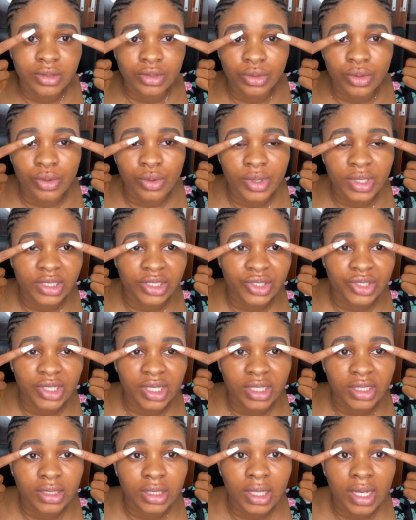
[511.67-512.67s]
to go a
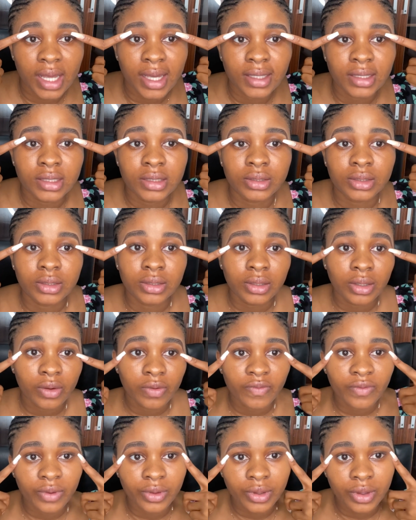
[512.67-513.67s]
shade lighter
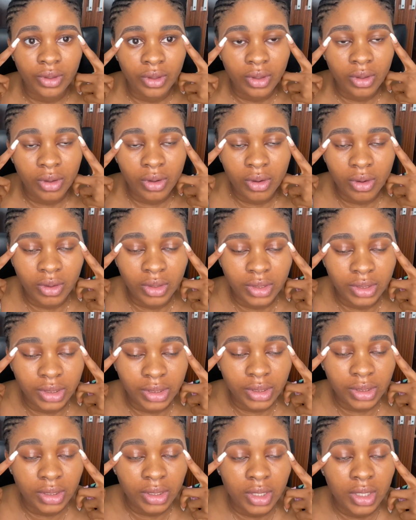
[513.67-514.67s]
for the
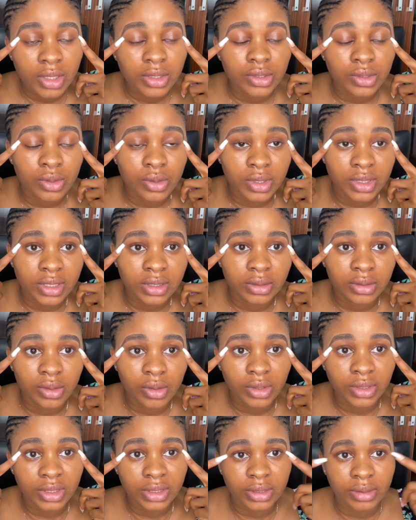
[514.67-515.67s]
under, to conceal
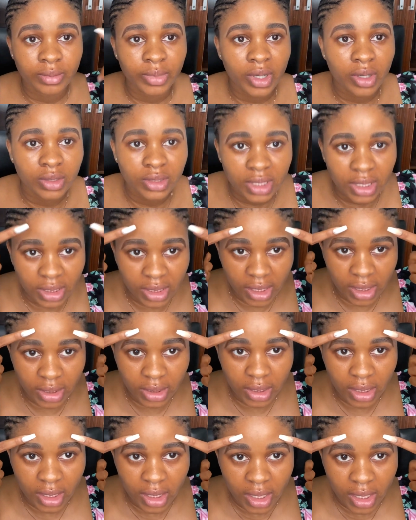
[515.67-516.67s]
under the brows, and then
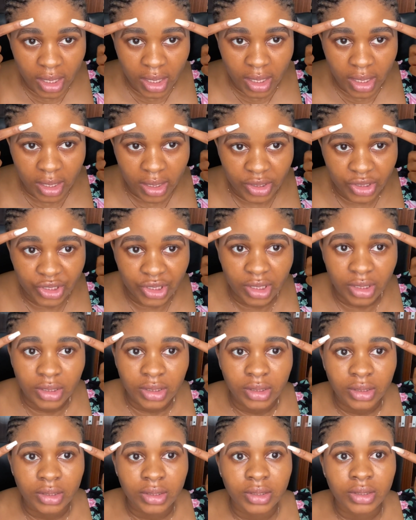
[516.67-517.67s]
a shade
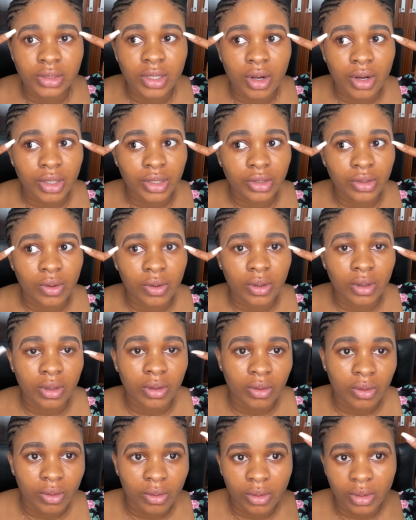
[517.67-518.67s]
darker,
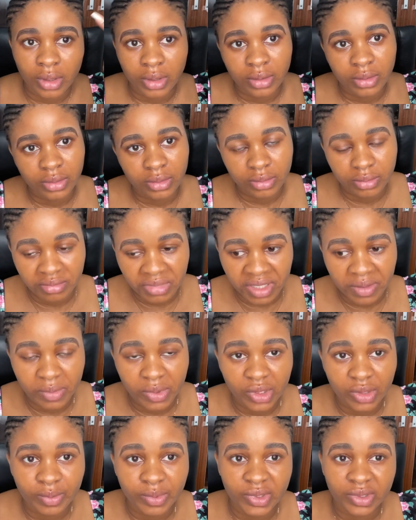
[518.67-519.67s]
or maybe
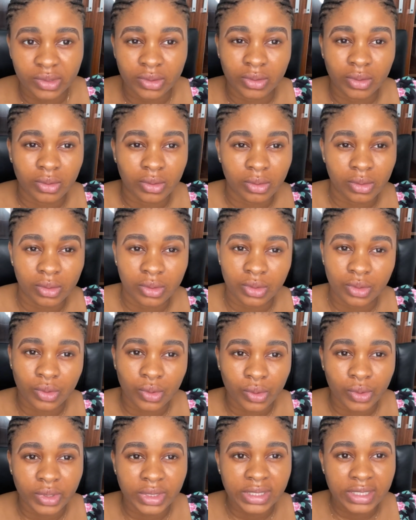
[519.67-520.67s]

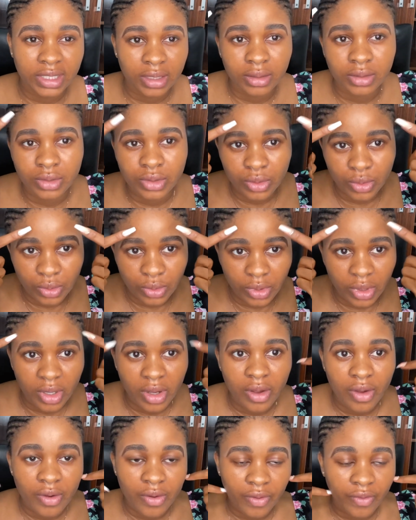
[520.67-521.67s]
your skin tone
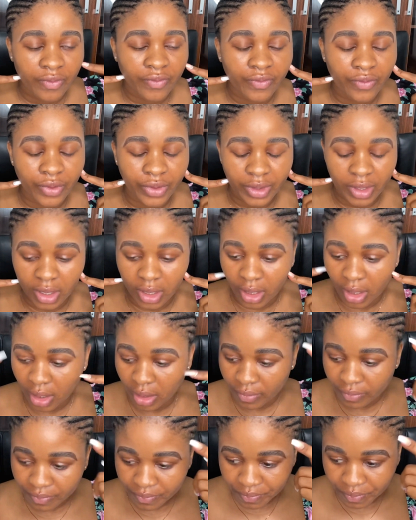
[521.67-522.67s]
for the
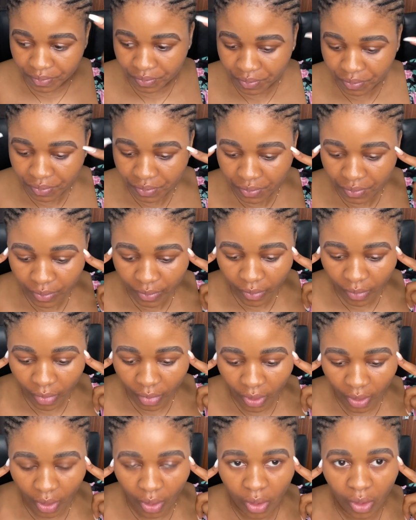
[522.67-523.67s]

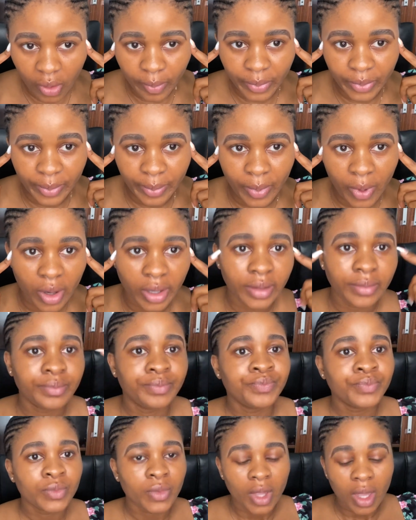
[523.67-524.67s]
upper part.
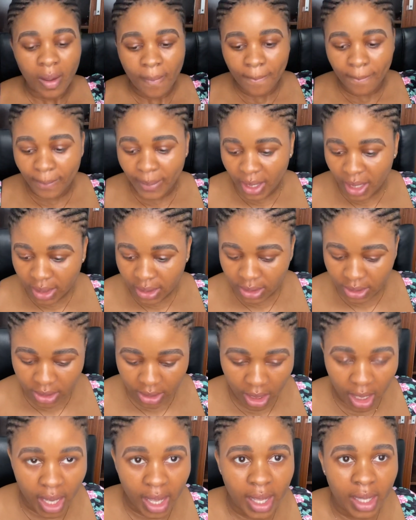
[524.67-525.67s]
But
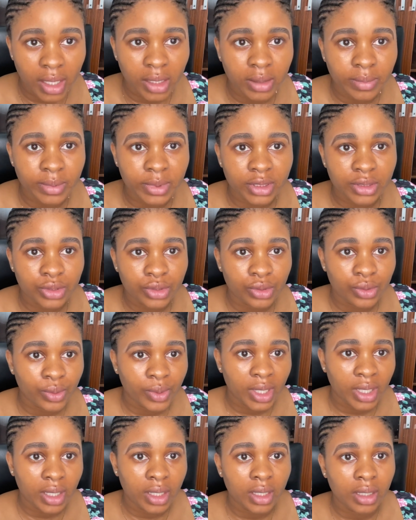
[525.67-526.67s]
I'll be
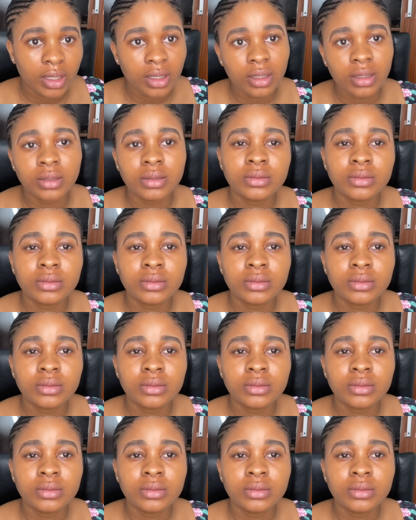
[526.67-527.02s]
doing